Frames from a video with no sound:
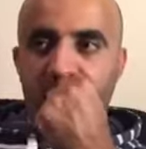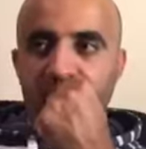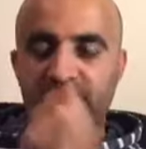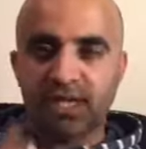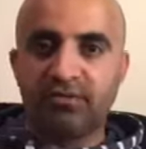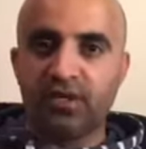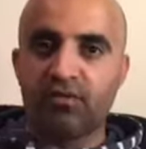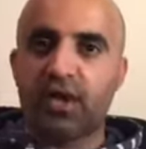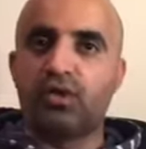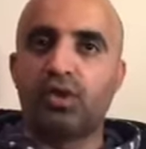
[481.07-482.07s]
and their safety
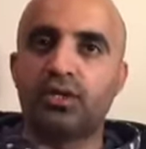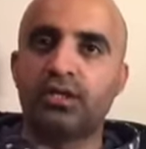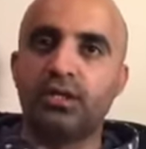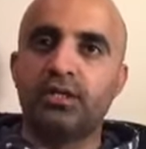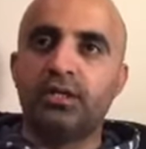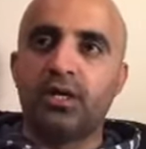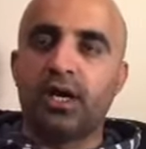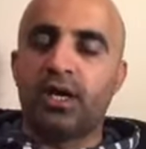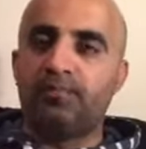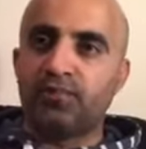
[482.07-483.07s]
record
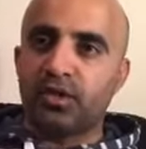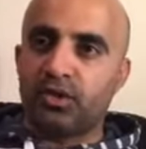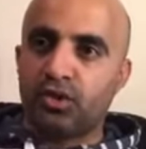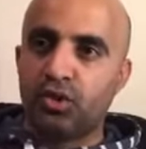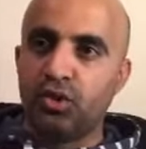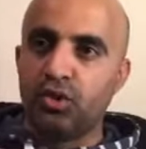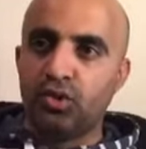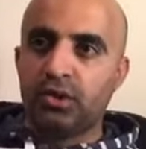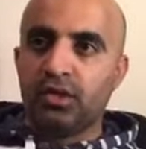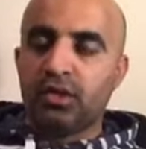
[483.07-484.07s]
to
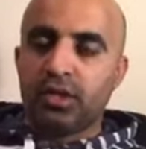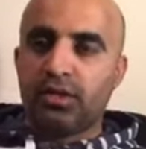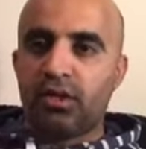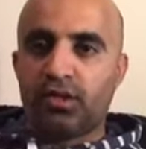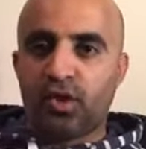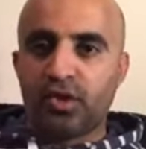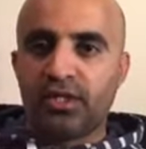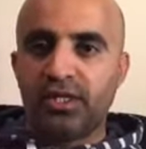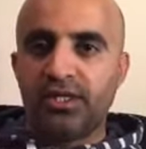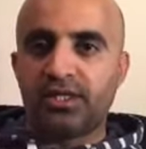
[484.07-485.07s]
the
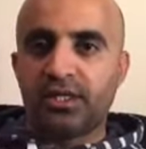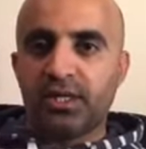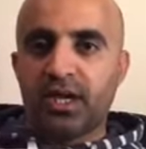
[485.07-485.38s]
authorities,